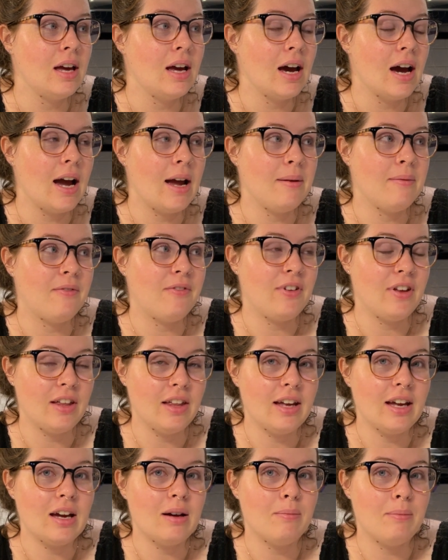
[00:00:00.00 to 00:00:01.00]
I feel
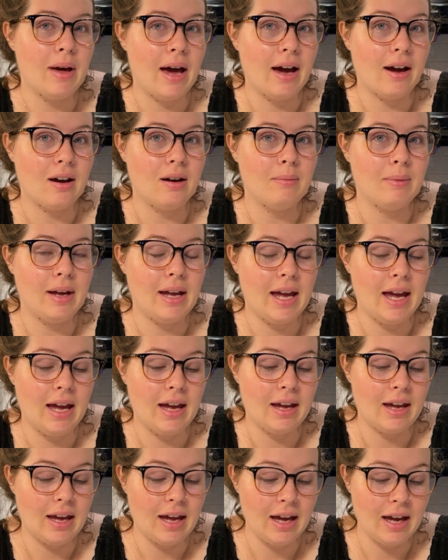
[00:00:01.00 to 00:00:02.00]
like I'm back on my
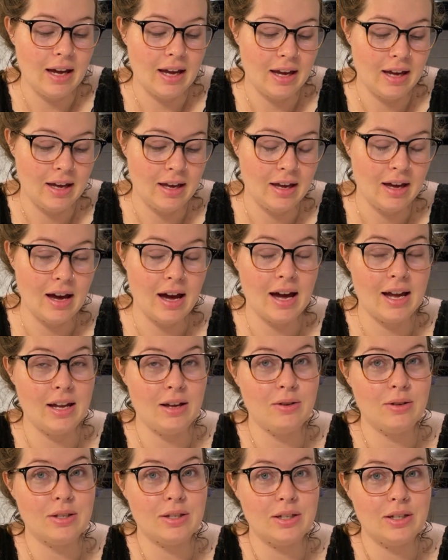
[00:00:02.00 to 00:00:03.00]
egg kick. I
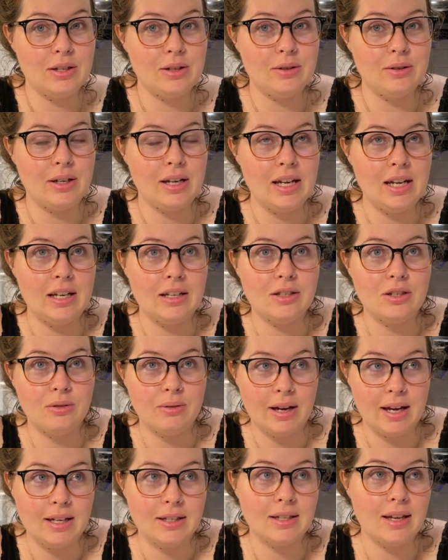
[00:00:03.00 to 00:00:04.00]
used to eat 2
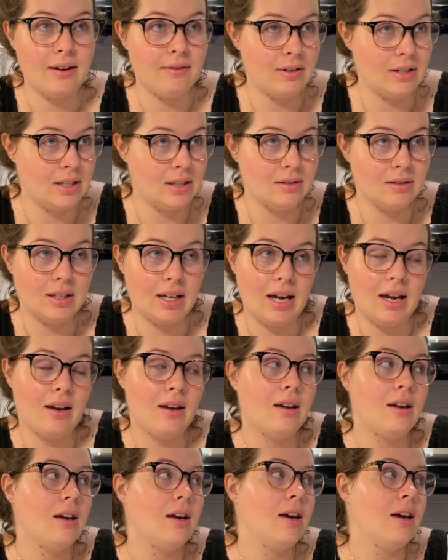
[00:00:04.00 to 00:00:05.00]
eggs every single day,
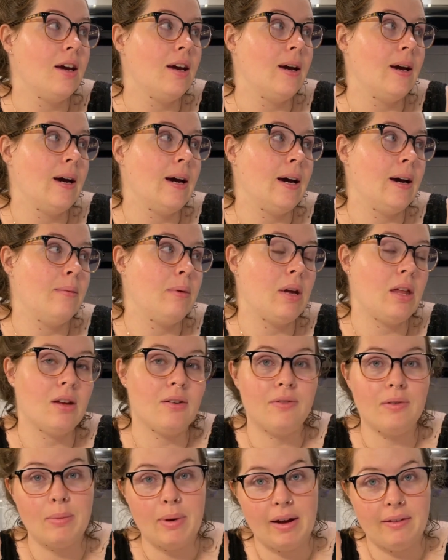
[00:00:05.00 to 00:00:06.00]
either
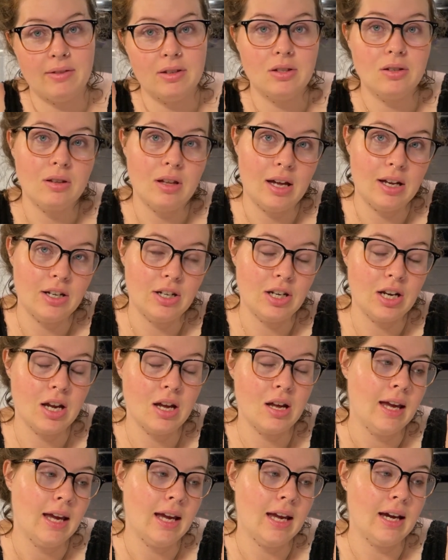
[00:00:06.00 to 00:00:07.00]
for breakfast or lunch.
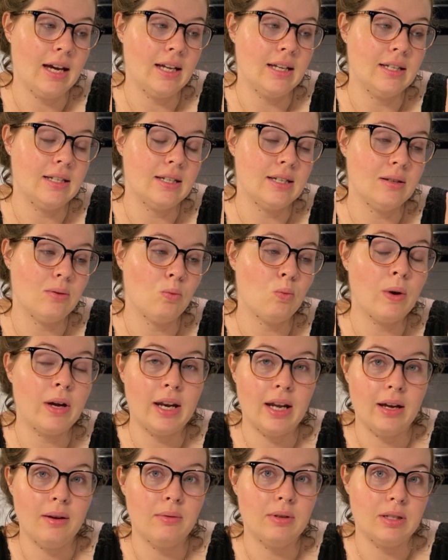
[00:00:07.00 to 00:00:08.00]
And when
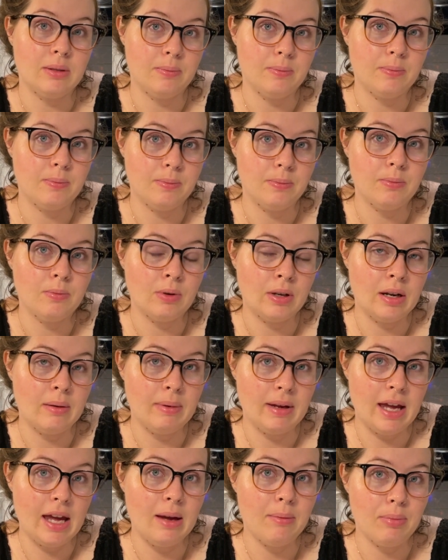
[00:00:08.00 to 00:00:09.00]
I
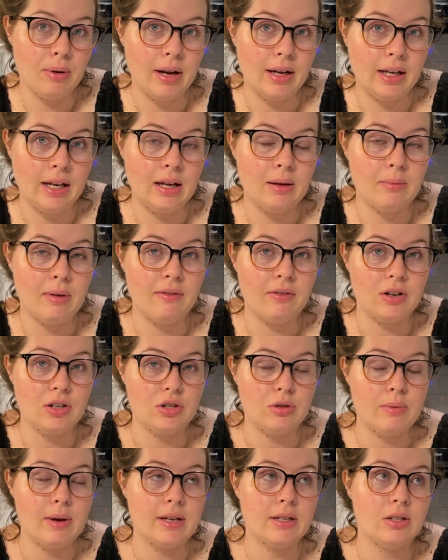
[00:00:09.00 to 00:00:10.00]
became pregnant in my first
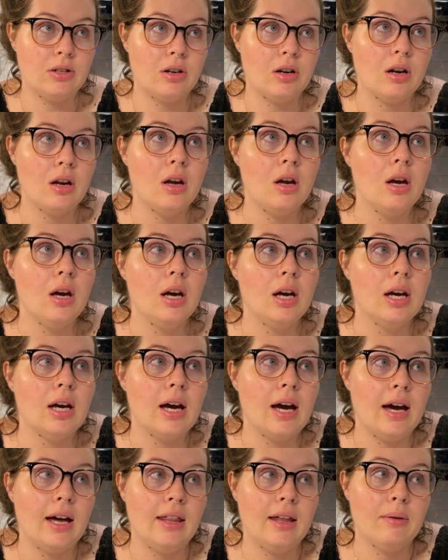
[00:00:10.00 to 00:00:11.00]
trimester,
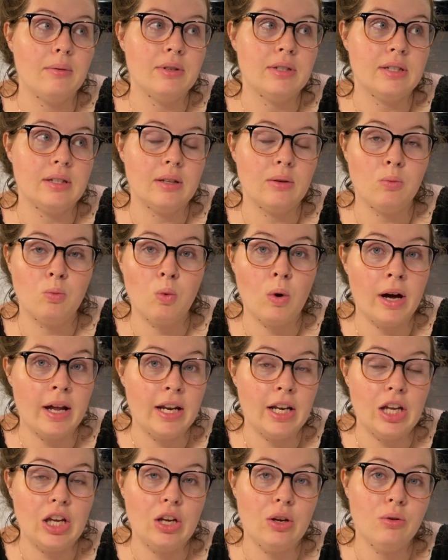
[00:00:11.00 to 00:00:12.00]
that was the one
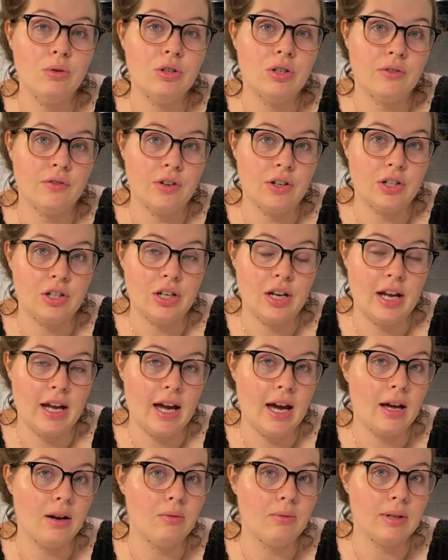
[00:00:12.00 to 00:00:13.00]
huge aversion I
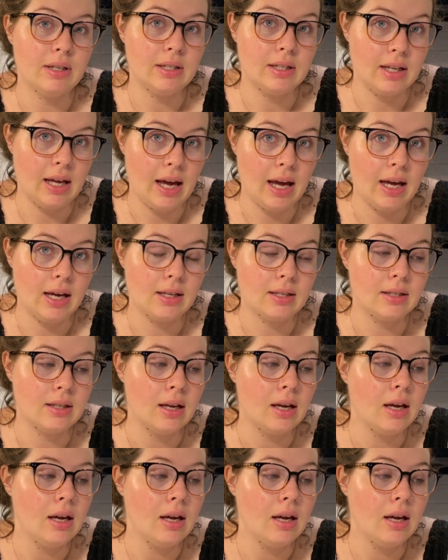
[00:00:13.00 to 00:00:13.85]
had was eggs.